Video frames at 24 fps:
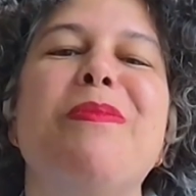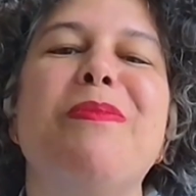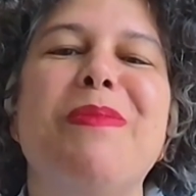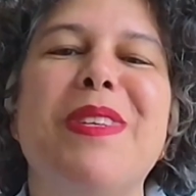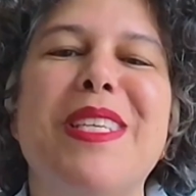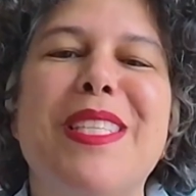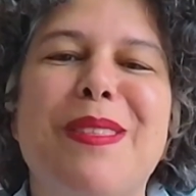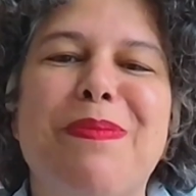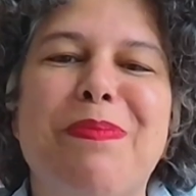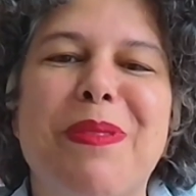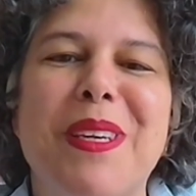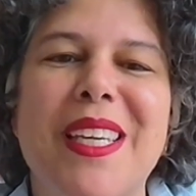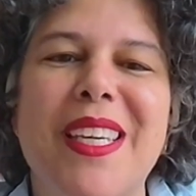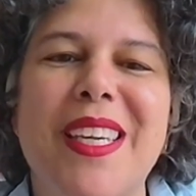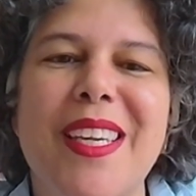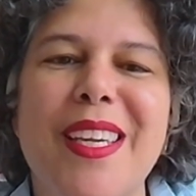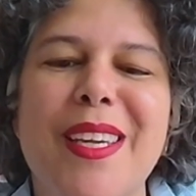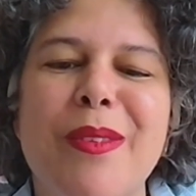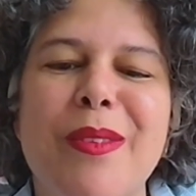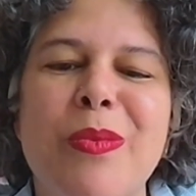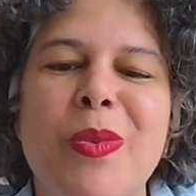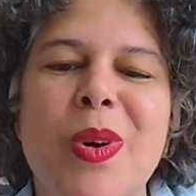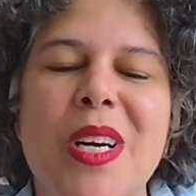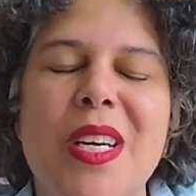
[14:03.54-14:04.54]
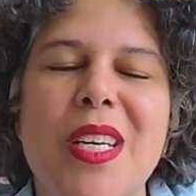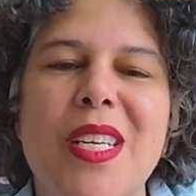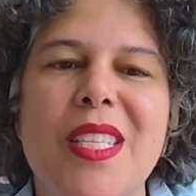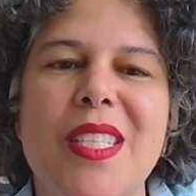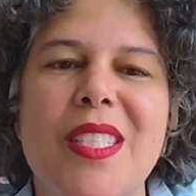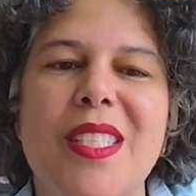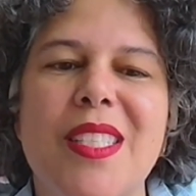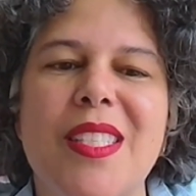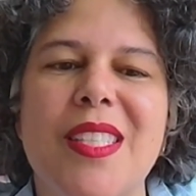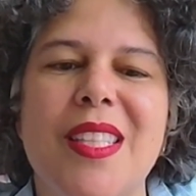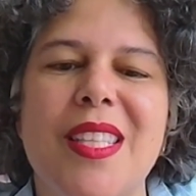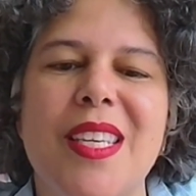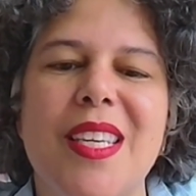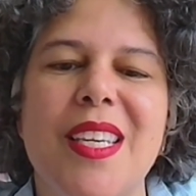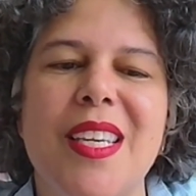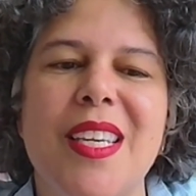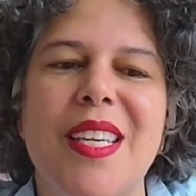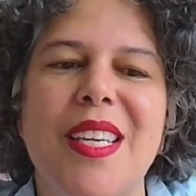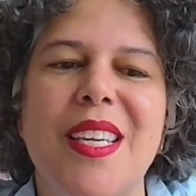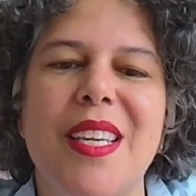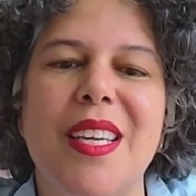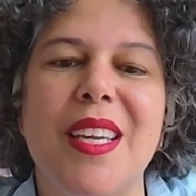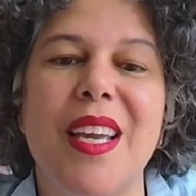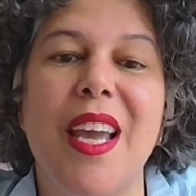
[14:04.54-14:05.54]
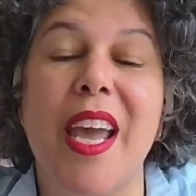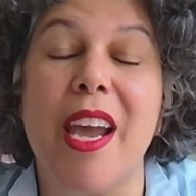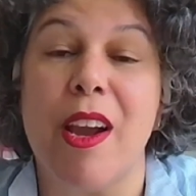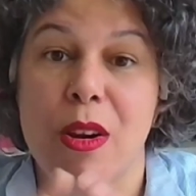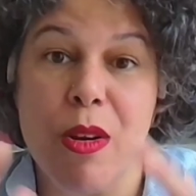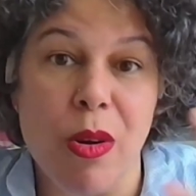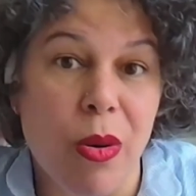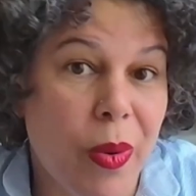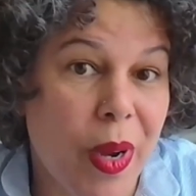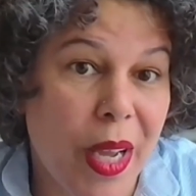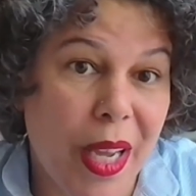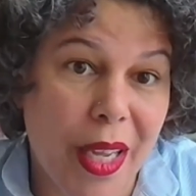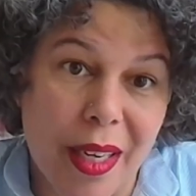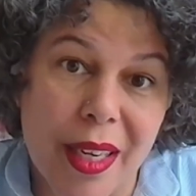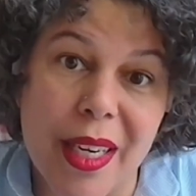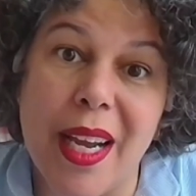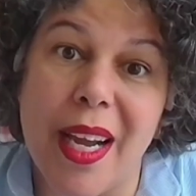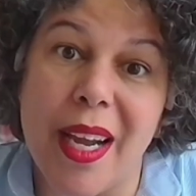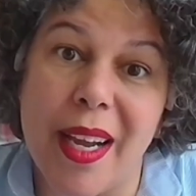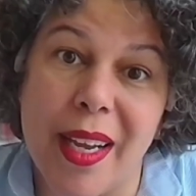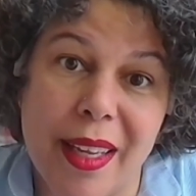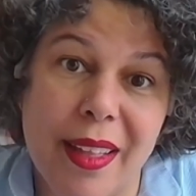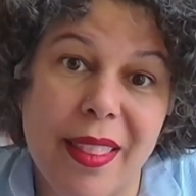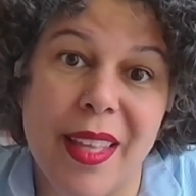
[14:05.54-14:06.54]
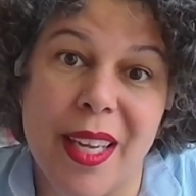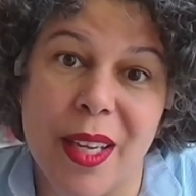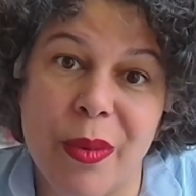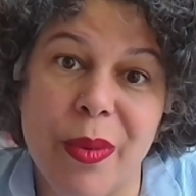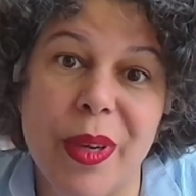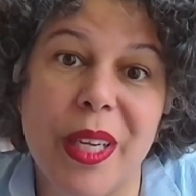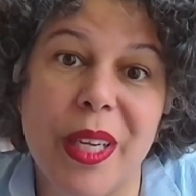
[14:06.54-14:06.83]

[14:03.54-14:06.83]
Miss Piggy was the heroine, I think